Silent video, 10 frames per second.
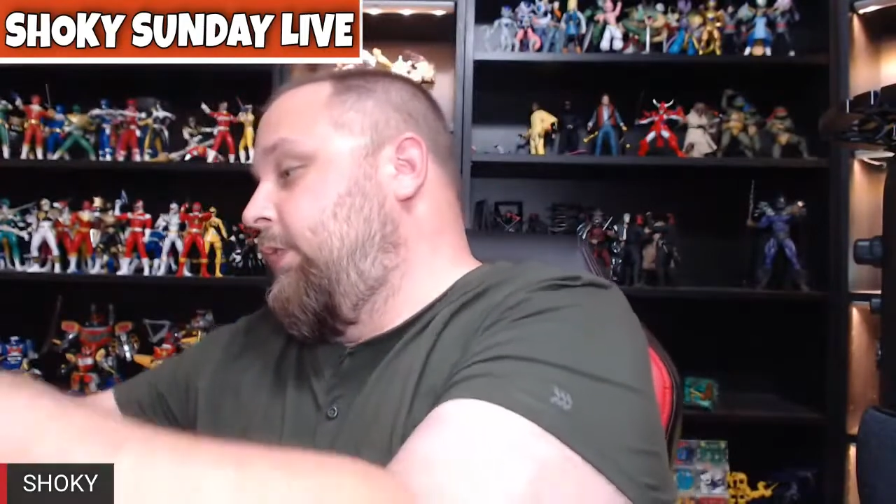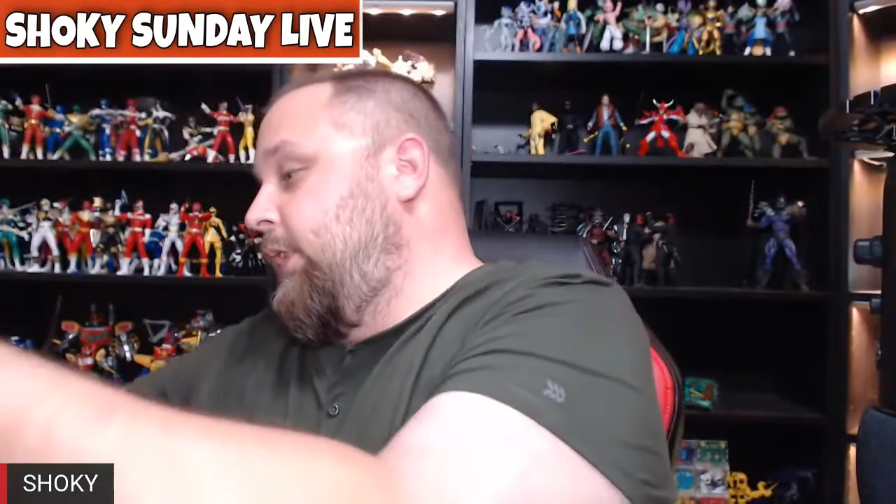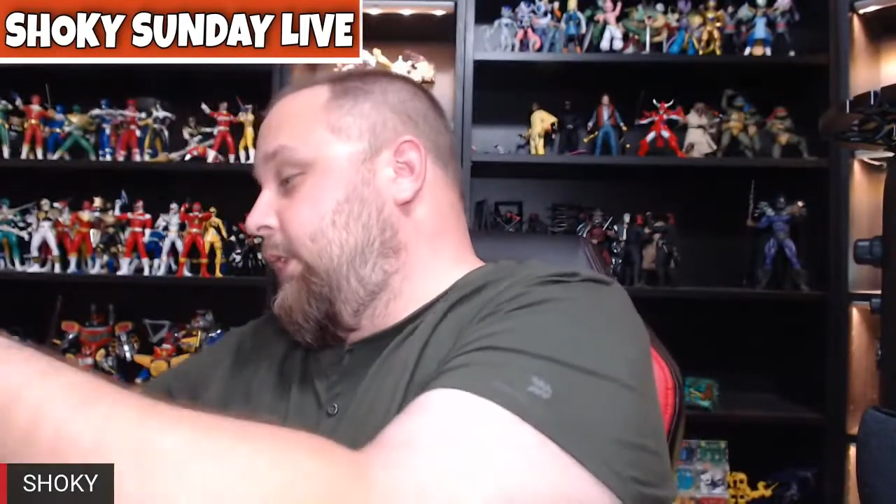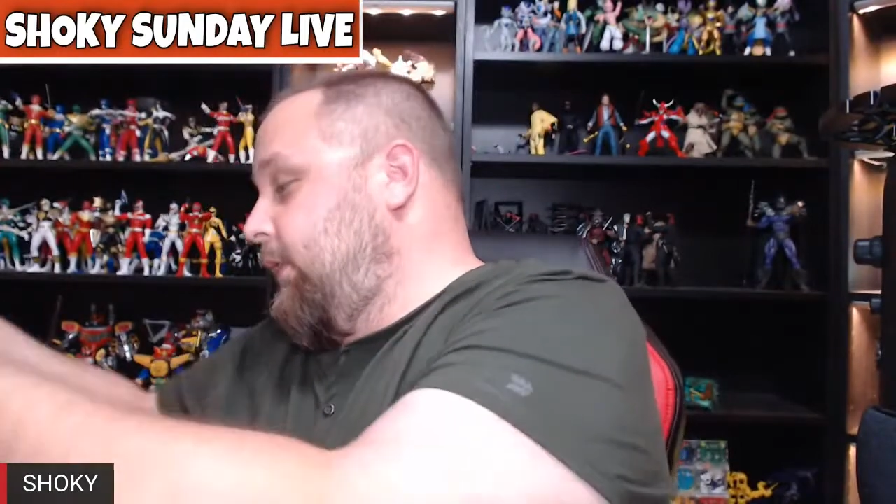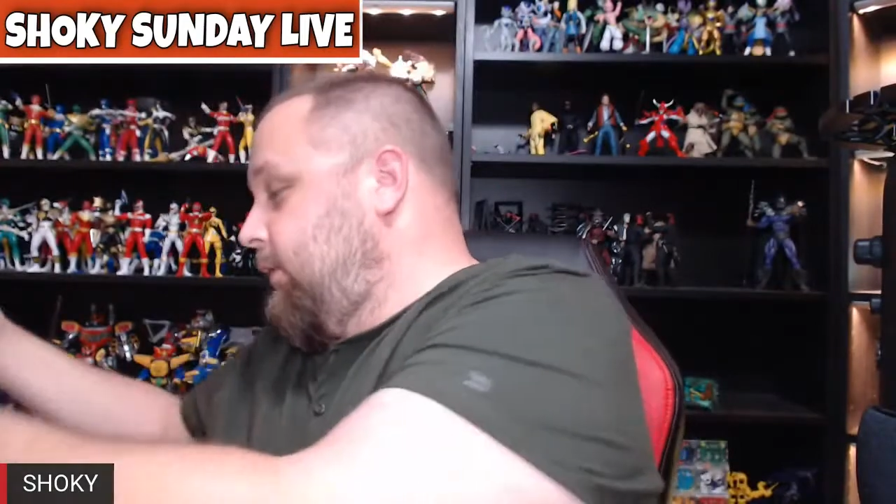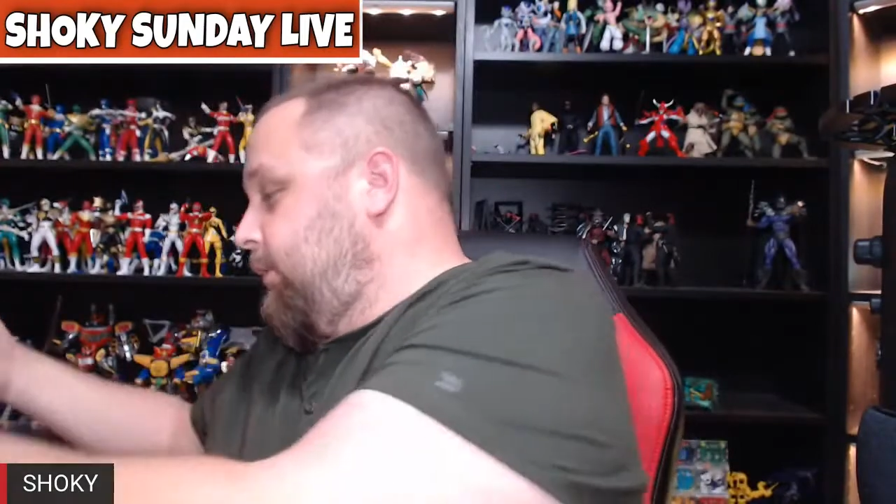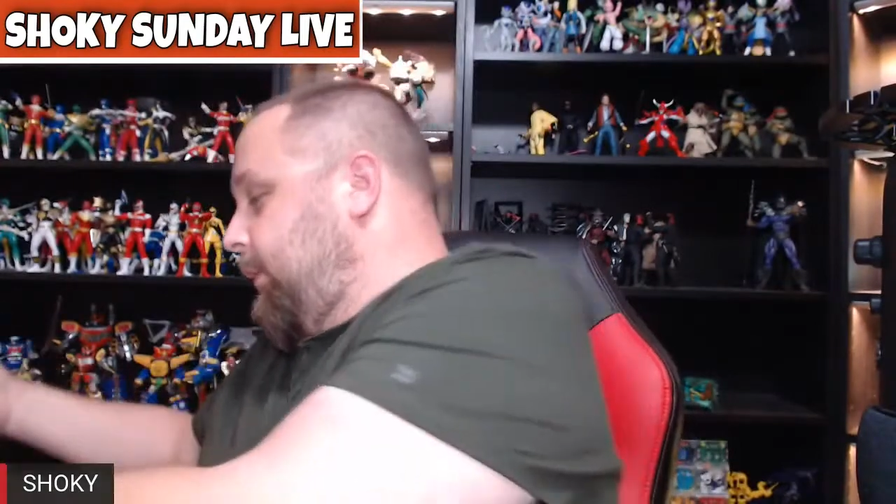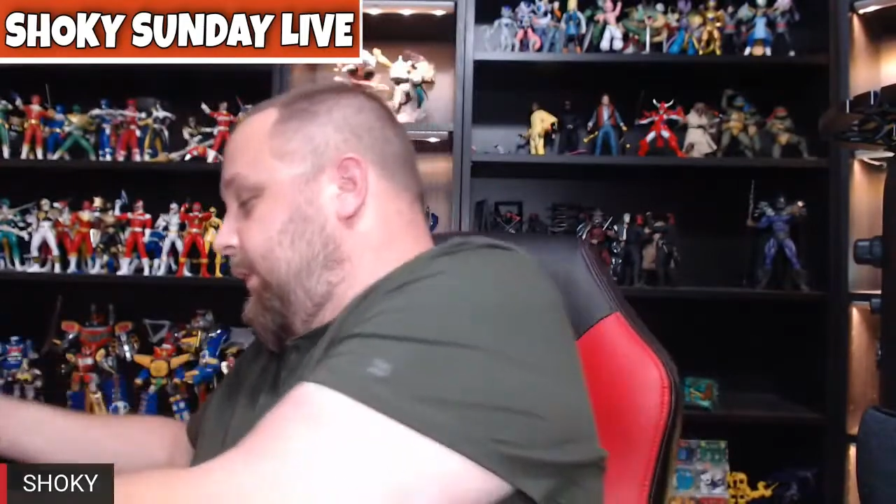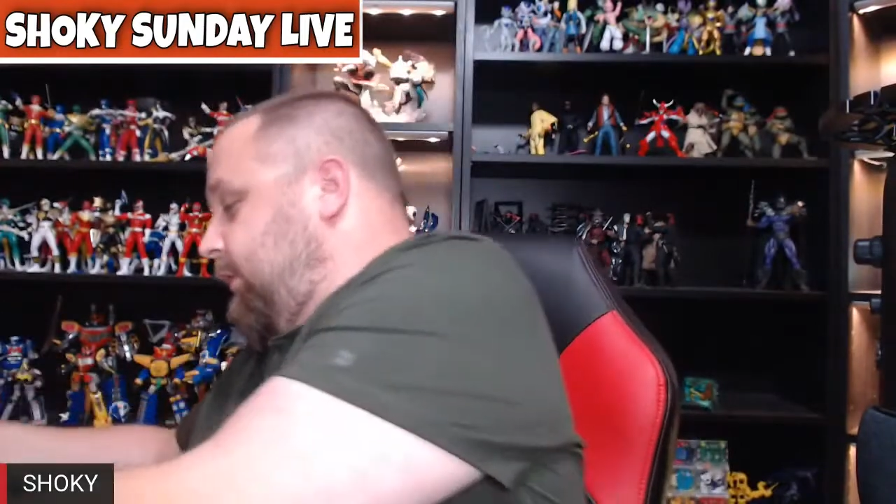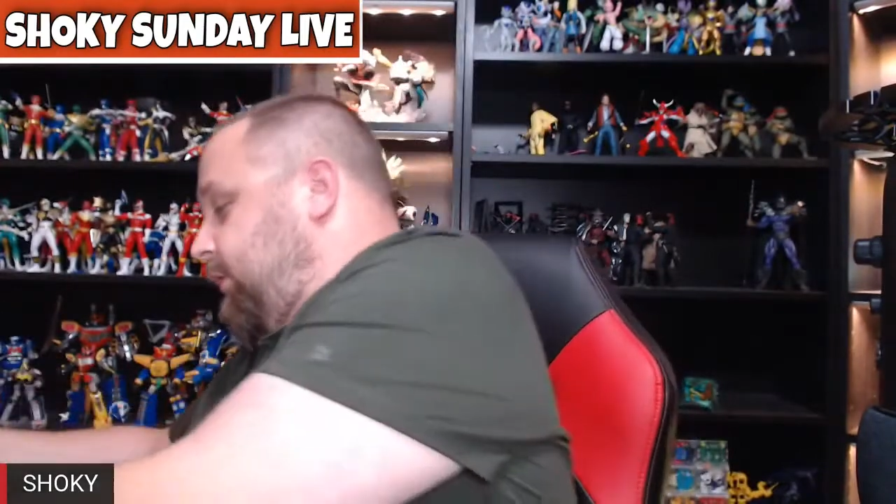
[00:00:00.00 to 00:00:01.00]
care,
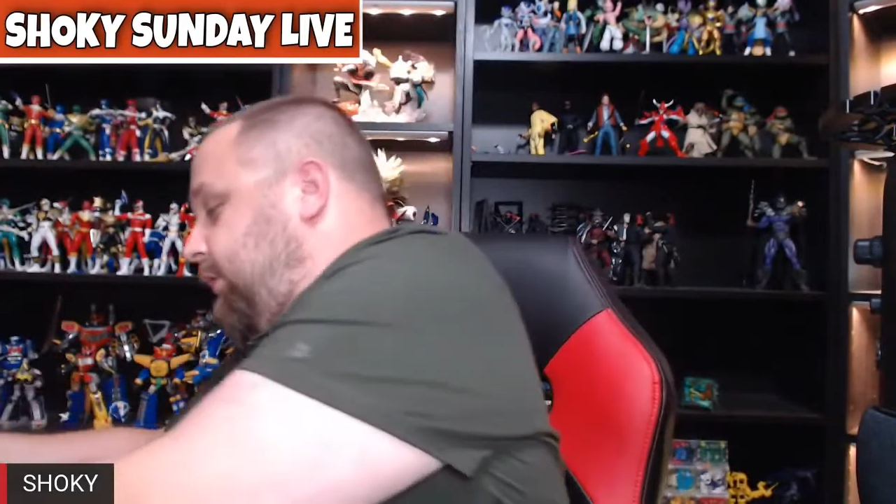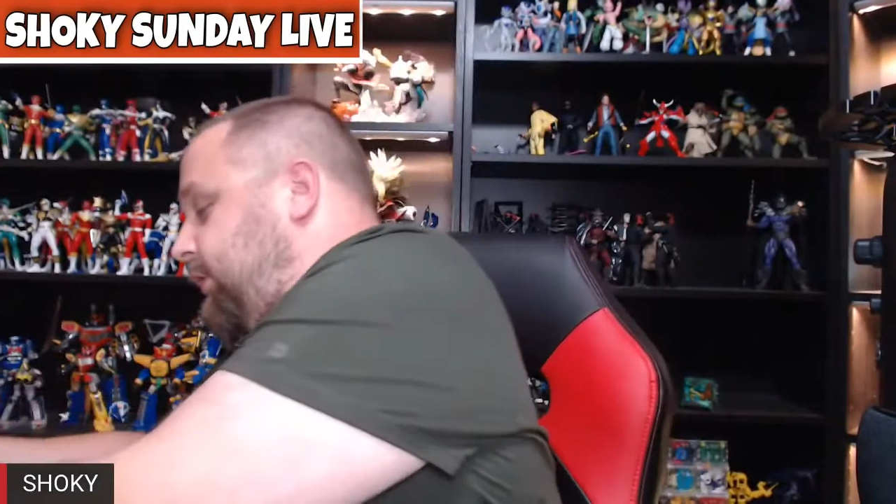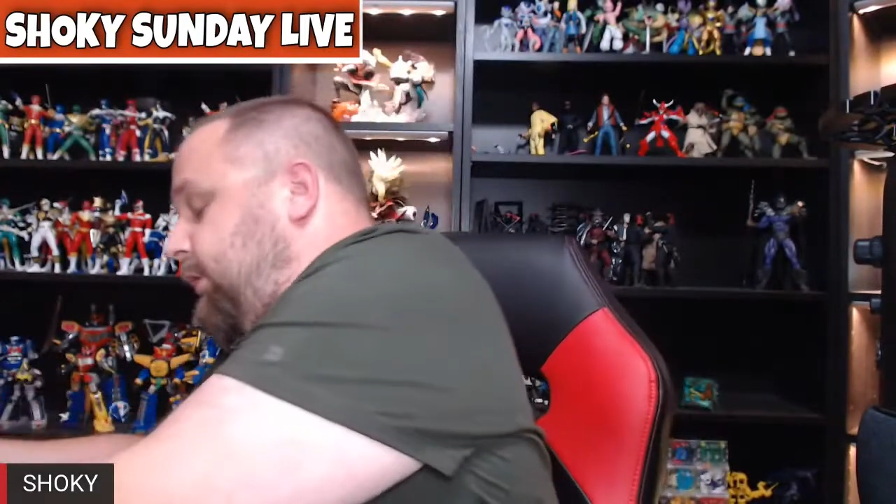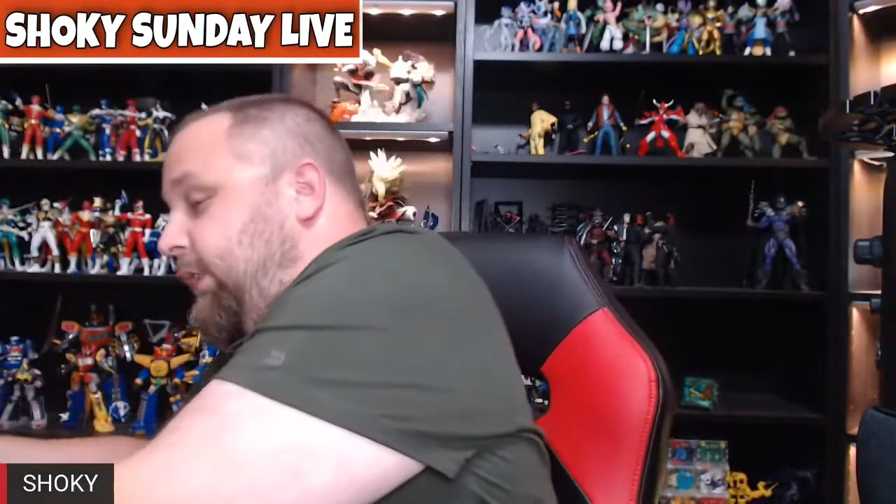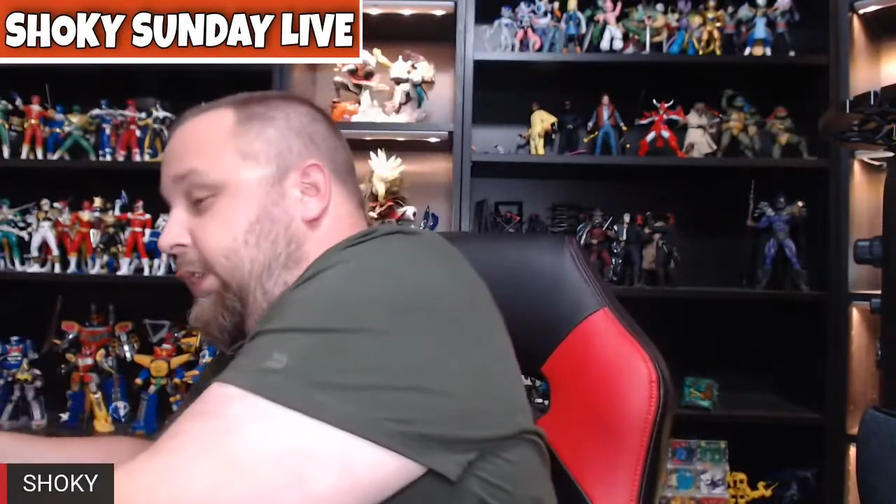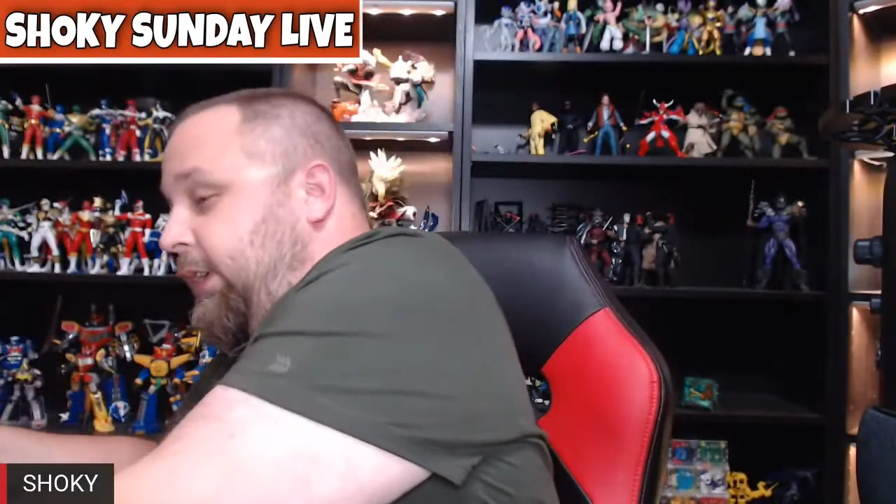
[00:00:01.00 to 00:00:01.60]
maybe I'll just go ahead.